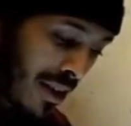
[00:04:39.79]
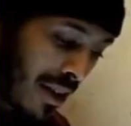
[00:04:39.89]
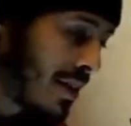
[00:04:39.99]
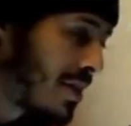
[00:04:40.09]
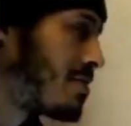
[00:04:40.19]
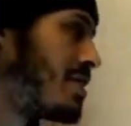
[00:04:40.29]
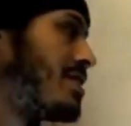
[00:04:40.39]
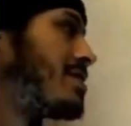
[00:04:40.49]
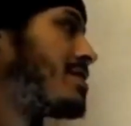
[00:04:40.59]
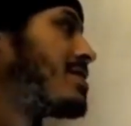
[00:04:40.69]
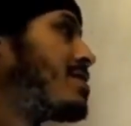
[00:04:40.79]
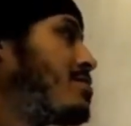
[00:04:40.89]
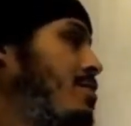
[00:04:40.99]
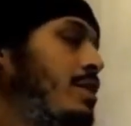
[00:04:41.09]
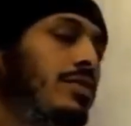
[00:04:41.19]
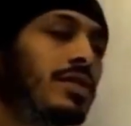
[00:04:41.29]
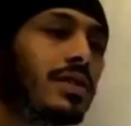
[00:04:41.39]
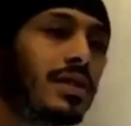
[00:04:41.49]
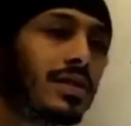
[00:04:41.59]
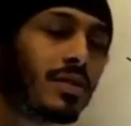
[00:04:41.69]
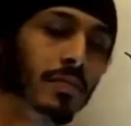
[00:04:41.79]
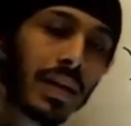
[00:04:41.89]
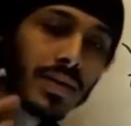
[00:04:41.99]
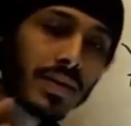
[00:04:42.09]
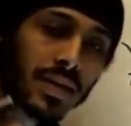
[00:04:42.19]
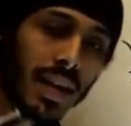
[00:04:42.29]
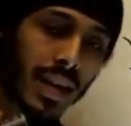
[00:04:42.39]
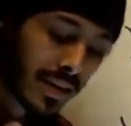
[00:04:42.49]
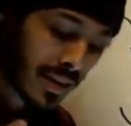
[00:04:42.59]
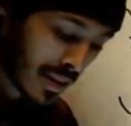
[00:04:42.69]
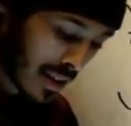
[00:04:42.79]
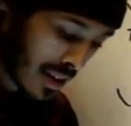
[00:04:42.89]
each of these frequencies or mental states